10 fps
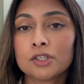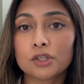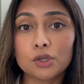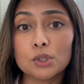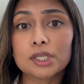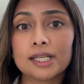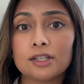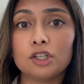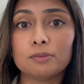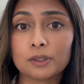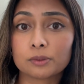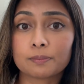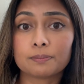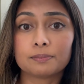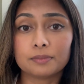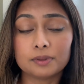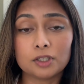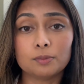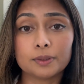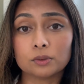So usually in new
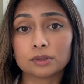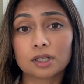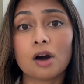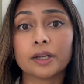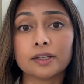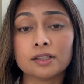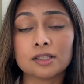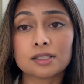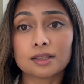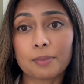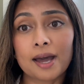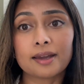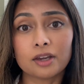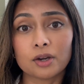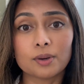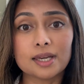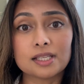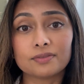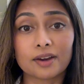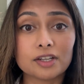build gardens, the patio
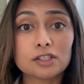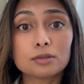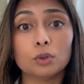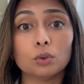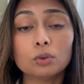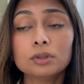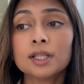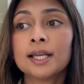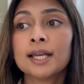is very small,